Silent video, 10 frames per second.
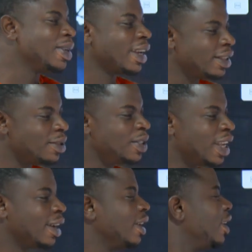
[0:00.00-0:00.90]
bi
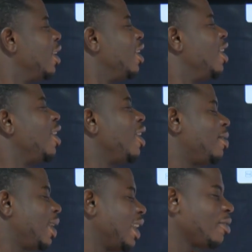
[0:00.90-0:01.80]
unya
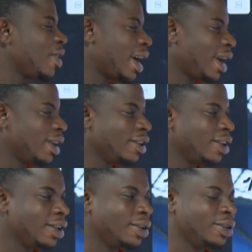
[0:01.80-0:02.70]
Abanyandra
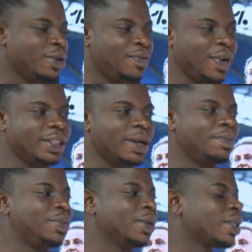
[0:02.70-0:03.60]
UEFA
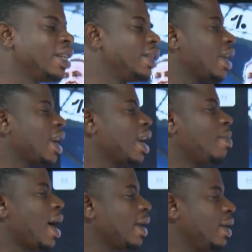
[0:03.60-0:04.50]
Champions League e
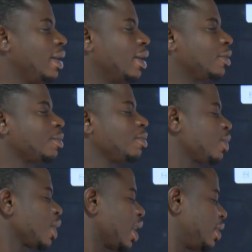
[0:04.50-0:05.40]
ma ne de no
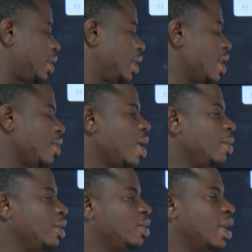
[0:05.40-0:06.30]
to say you
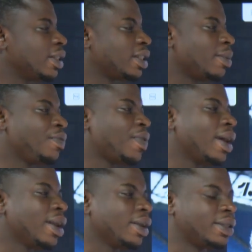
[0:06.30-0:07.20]
roll into the
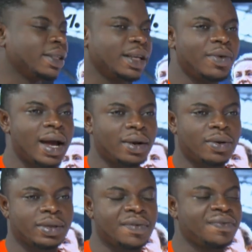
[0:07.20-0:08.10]
semi-finals the Nandra
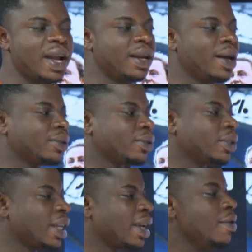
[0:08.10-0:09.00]
quarter-finals no
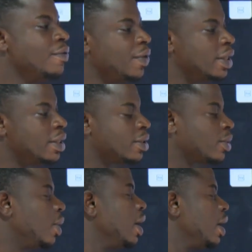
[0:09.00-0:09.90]
second phases
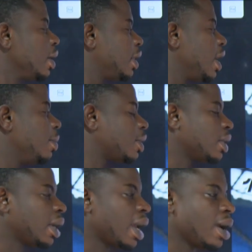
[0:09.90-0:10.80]
no games
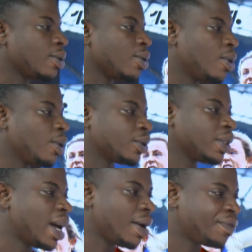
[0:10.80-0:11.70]
na ekokos
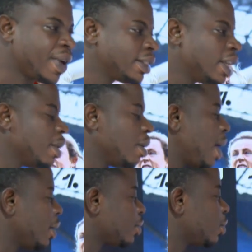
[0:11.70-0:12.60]
na first game
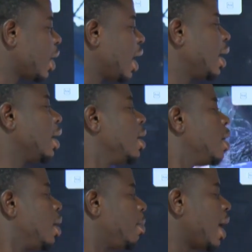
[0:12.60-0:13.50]
about so
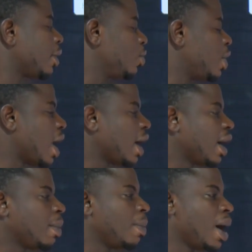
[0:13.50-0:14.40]
Barcelona
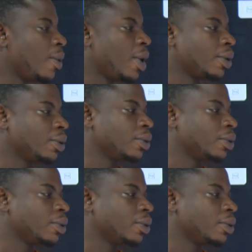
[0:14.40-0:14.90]
Emabawa no